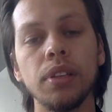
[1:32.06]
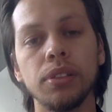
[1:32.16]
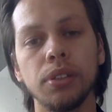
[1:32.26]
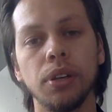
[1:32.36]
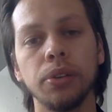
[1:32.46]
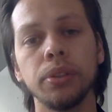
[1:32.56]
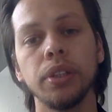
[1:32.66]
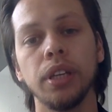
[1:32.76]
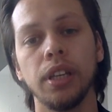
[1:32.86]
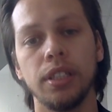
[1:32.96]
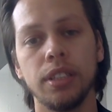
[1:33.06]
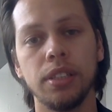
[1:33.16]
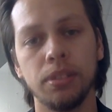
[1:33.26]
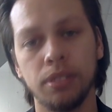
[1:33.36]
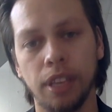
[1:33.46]
So it's
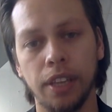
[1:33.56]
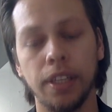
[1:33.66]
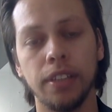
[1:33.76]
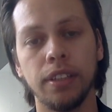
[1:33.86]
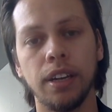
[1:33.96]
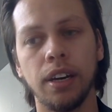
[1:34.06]
just to say that